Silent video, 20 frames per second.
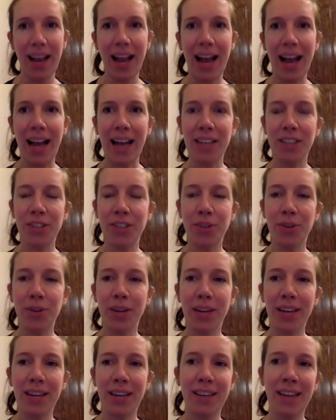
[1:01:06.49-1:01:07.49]
and you
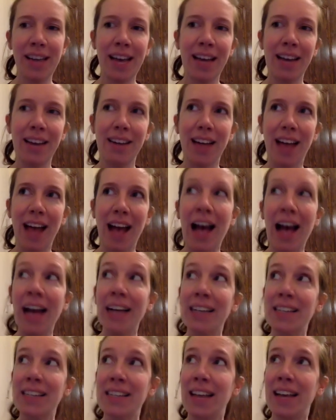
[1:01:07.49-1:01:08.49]
can get
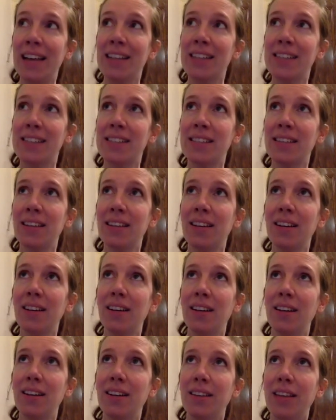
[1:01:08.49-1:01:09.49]
access
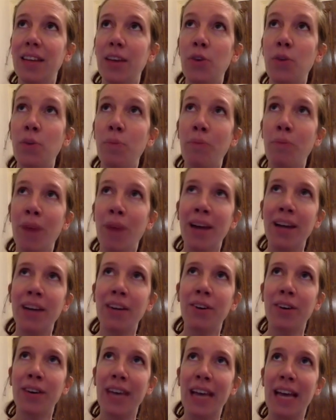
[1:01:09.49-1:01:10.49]
that you might
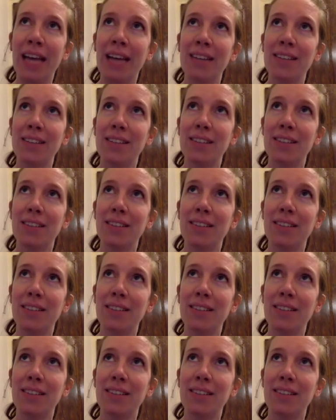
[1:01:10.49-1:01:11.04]
not get